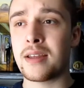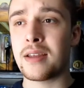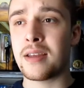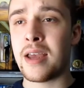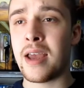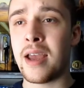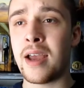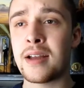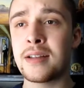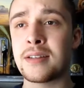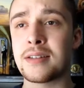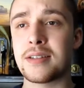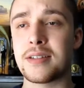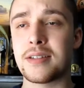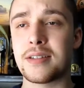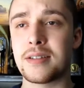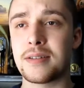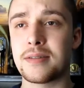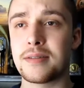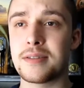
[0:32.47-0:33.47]
can't
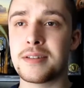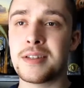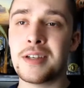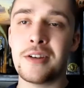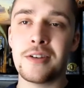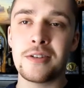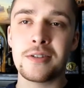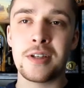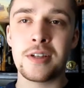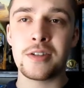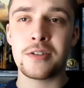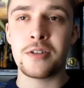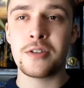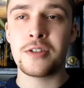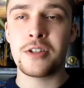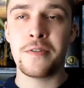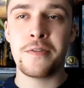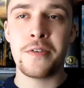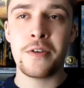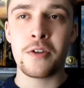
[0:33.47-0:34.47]
see her sister and
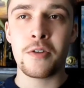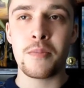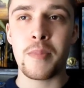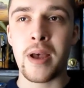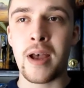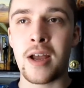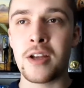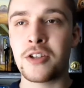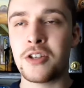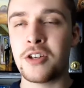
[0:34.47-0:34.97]
she feels bad.